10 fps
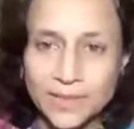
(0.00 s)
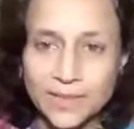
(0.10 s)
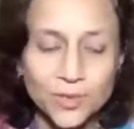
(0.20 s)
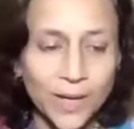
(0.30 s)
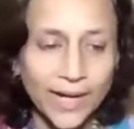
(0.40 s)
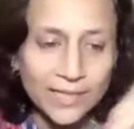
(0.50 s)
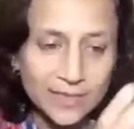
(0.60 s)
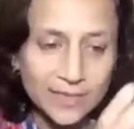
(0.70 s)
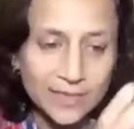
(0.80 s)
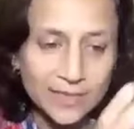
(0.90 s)
So I had
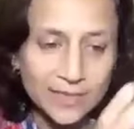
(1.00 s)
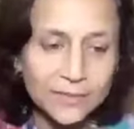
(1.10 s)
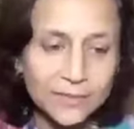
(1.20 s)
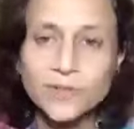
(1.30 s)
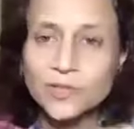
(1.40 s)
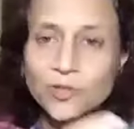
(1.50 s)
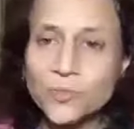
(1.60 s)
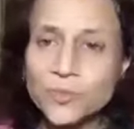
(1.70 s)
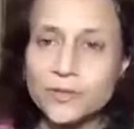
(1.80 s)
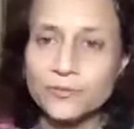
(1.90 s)
different
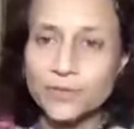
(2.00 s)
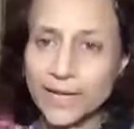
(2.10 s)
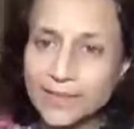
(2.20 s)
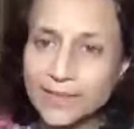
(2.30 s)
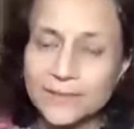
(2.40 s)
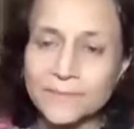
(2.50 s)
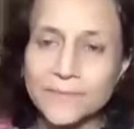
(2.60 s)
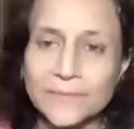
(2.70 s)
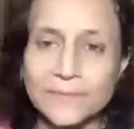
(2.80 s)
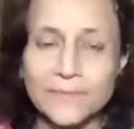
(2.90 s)
groups of friends,
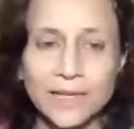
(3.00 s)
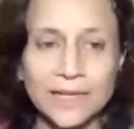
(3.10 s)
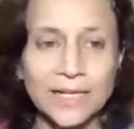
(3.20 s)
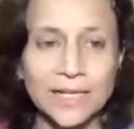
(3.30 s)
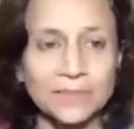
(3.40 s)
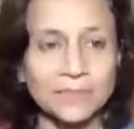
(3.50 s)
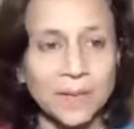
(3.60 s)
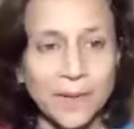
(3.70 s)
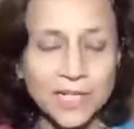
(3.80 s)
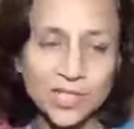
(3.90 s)
my
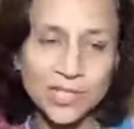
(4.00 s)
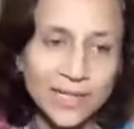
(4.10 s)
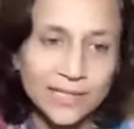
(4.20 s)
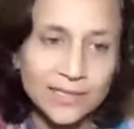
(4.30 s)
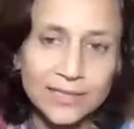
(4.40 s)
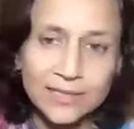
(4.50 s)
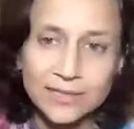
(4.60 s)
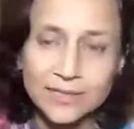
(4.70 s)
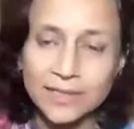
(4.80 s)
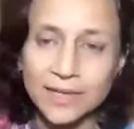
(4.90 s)
martial
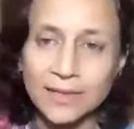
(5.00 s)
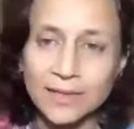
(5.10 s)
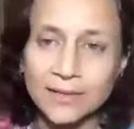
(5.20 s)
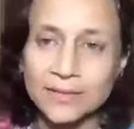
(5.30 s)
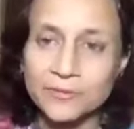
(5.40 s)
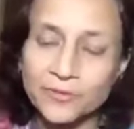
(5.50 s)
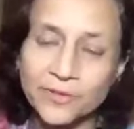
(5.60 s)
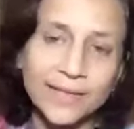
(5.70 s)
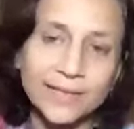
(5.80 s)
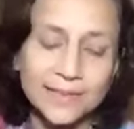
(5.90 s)
arts
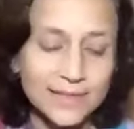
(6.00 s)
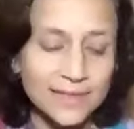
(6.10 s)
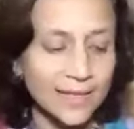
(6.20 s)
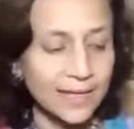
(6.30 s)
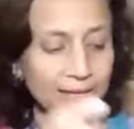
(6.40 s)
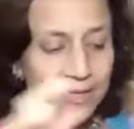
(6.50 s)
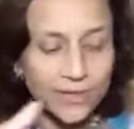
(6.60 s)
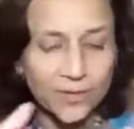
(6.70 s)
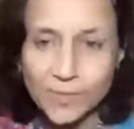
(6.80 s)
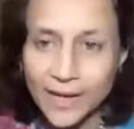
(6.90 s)
friends,
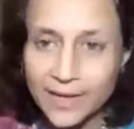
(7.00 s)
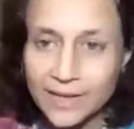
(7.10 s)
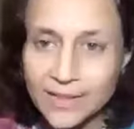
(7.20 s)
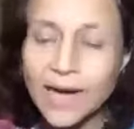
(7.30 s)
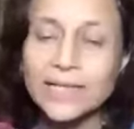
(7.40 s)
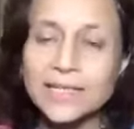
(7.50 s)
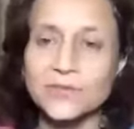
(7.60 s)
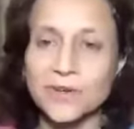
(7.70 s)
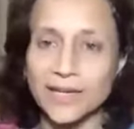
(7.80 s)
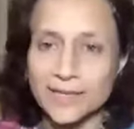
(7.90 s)
my dance
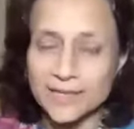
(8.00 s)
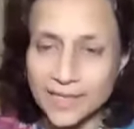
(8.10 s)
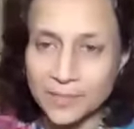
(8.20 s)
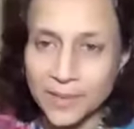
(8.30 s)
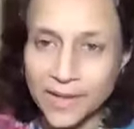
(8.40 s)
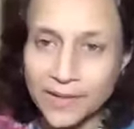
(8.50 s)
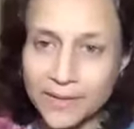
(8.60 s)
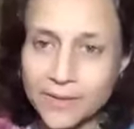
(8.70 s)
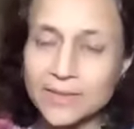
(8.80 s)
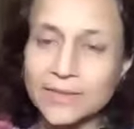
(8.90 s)
friends, and my
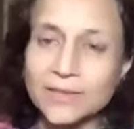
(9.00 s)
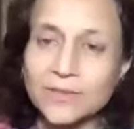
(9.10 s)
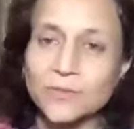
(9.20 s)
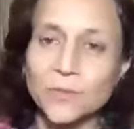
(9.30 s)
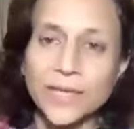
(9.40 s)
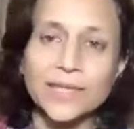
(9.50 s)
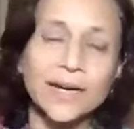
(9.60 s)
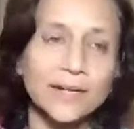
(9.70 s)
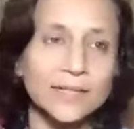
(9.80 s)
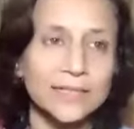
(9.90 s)

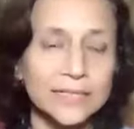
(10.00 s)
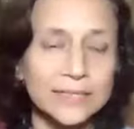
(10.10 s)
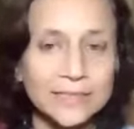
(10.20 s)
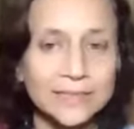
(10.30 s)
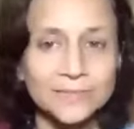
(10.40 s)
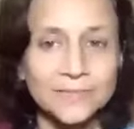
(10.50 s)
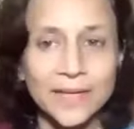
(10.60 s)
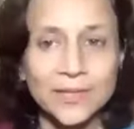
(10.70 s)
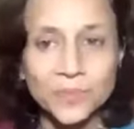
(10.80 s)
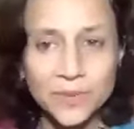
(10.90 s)
Veda
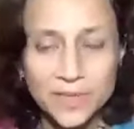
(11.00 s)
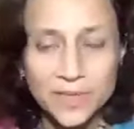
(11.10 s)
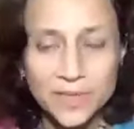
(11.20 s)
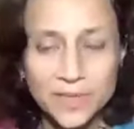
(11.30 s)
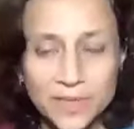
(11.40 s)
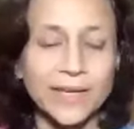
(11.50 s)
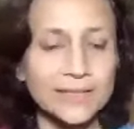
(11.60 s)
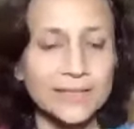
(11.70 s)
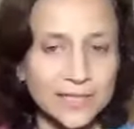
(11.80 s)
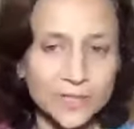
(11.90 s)
and Upanishad friends,
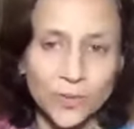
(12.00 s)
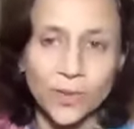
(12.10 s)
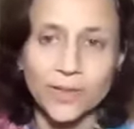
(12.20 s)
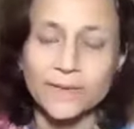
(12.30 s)
and so on.